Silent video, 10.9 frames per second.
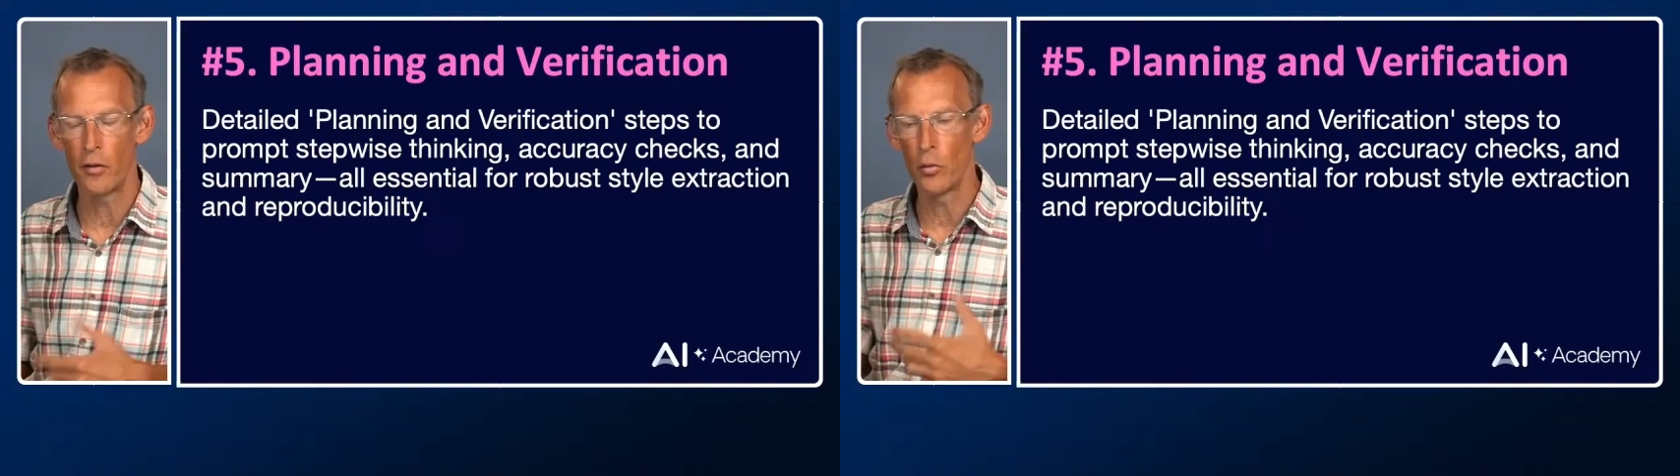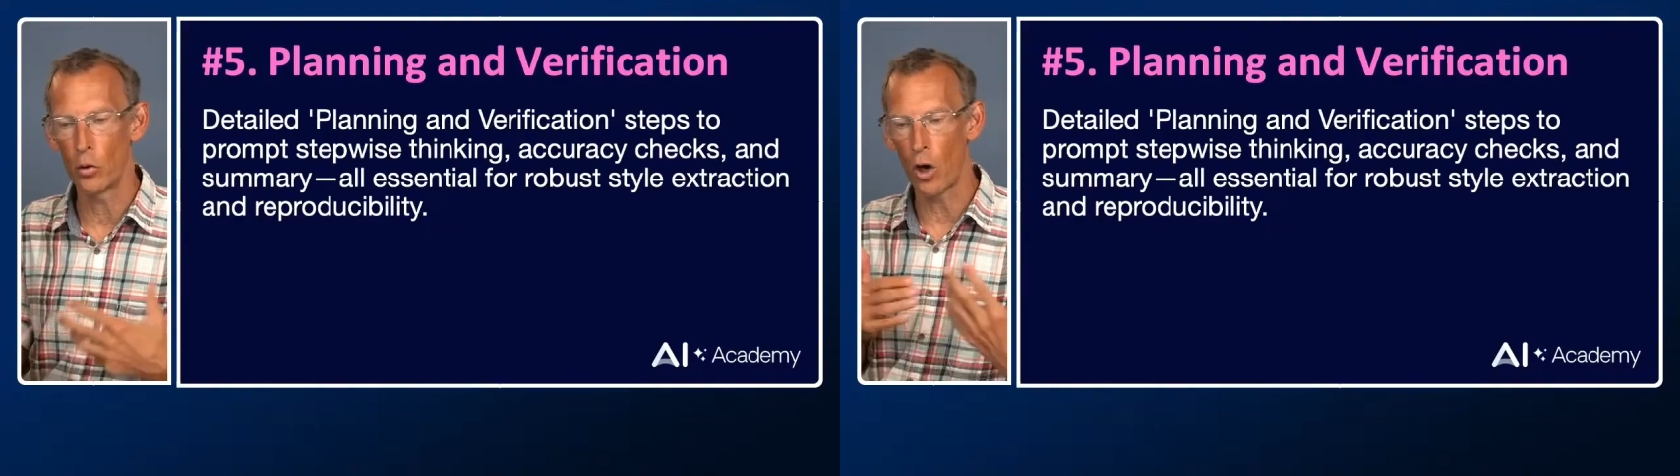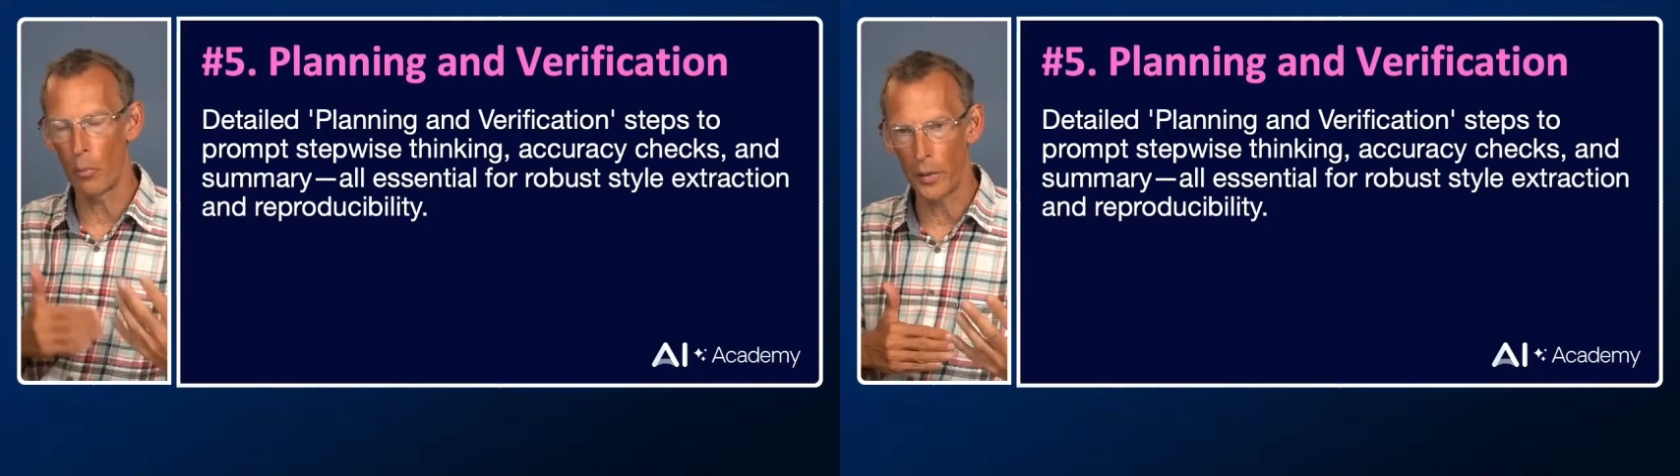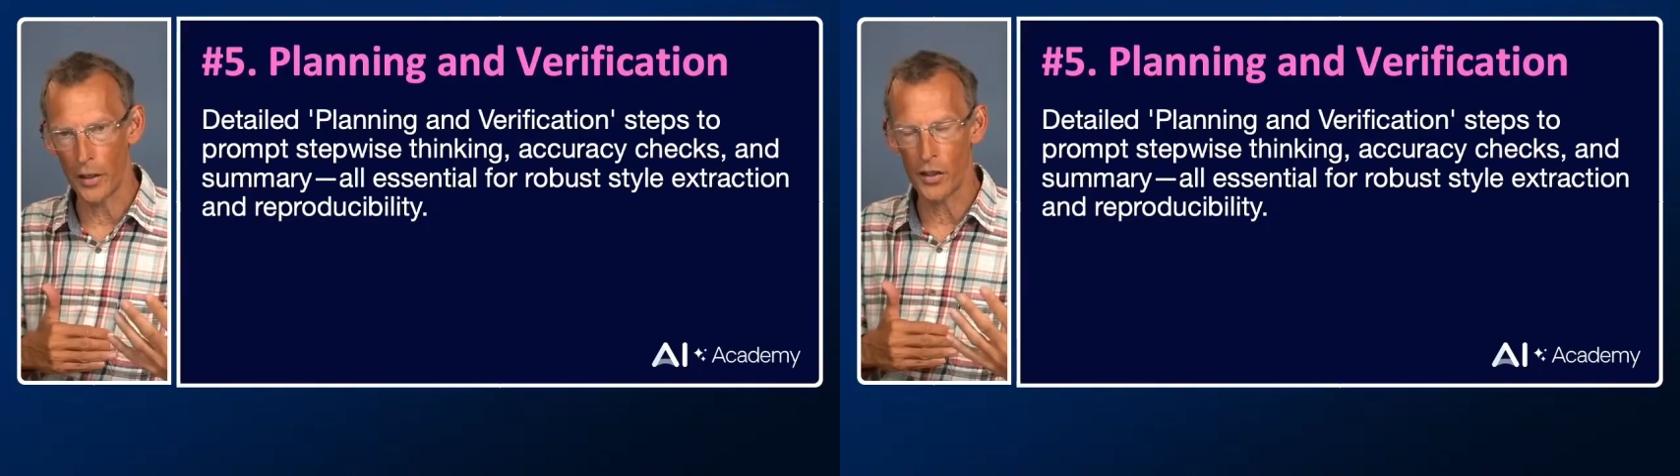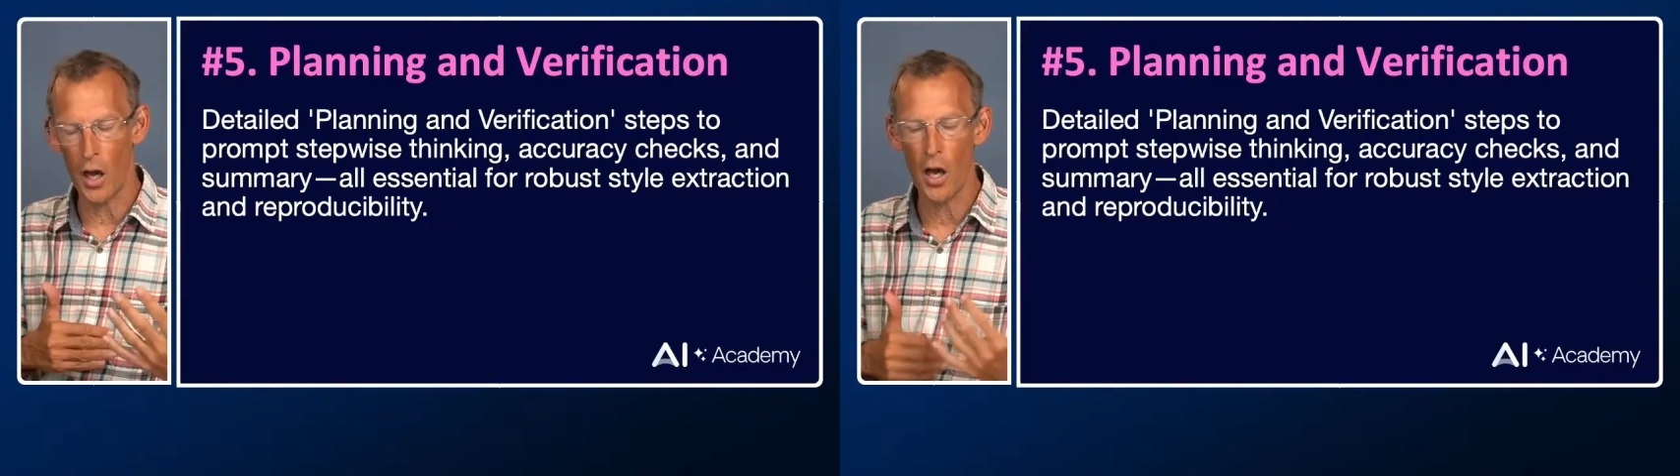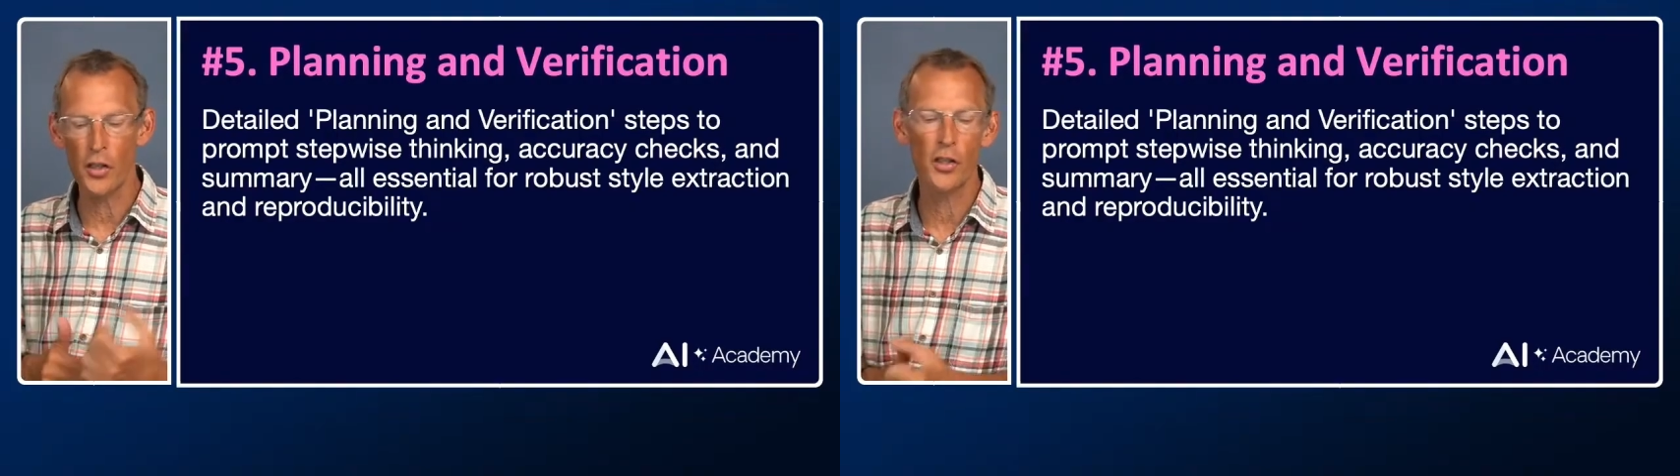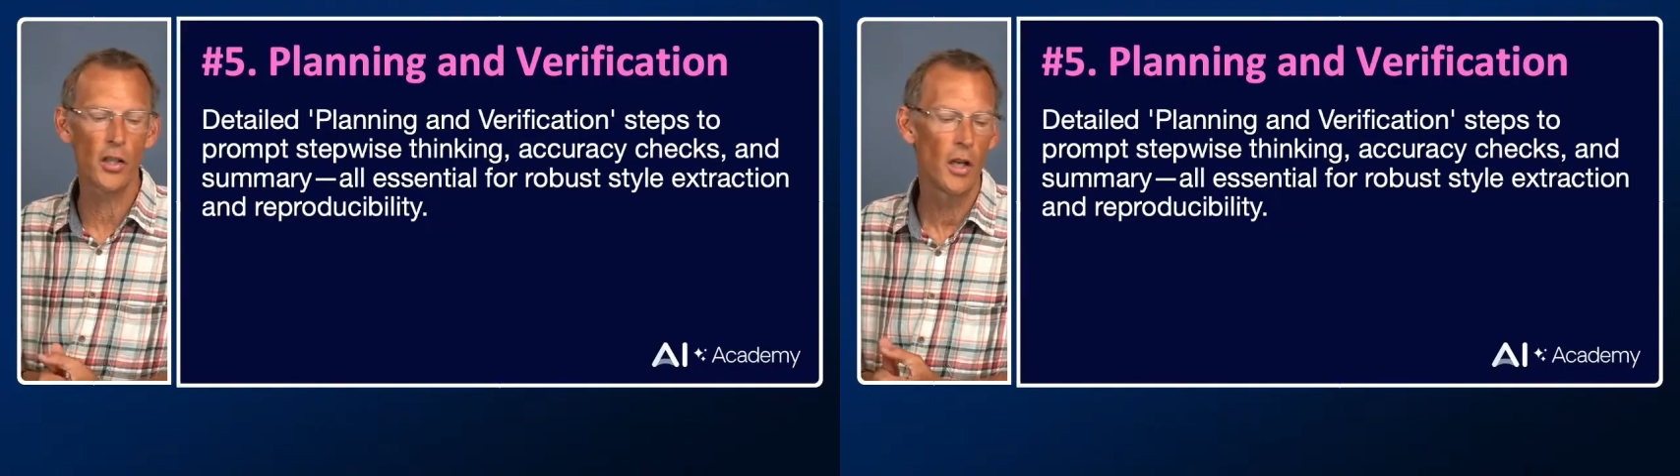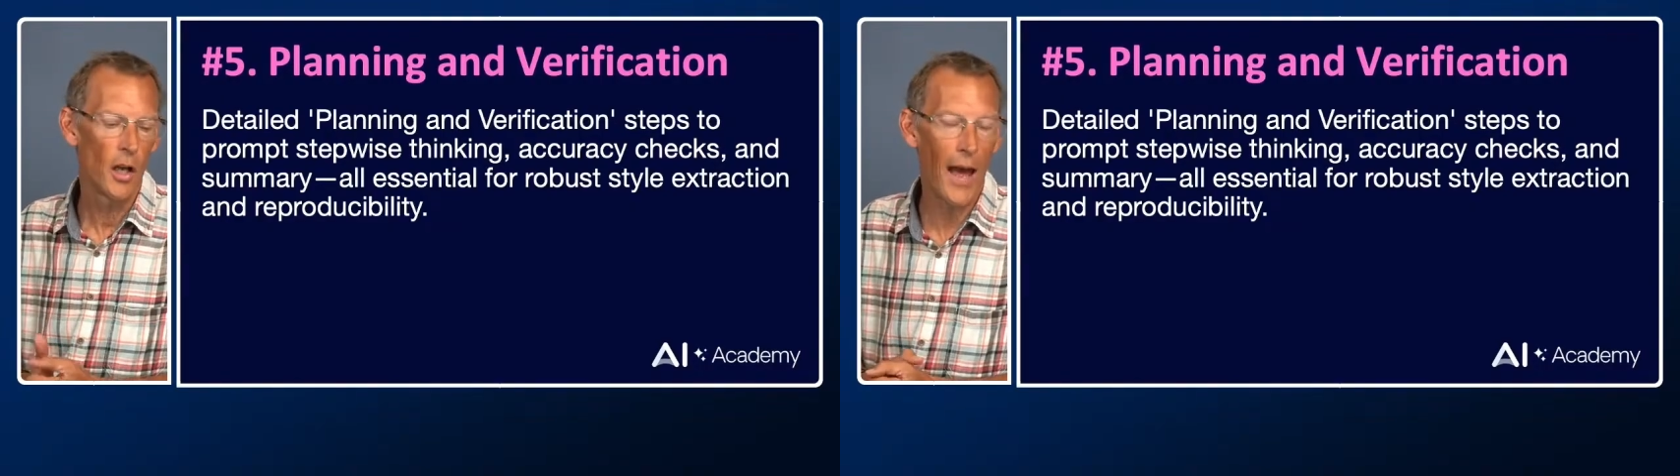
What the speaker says: for more complex tasks,